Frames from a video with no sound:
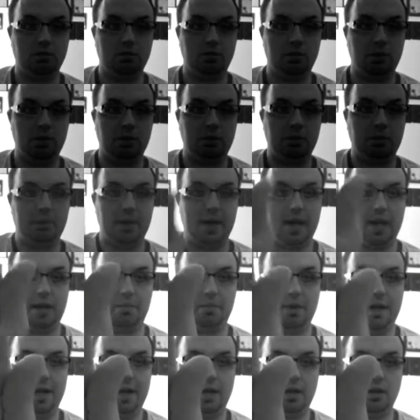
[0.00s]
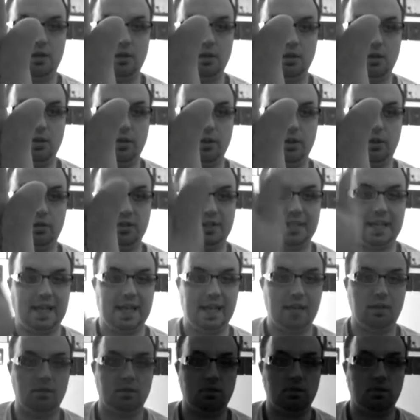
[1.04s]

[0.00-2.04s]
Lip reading: but when I put my hand by it, it goes light.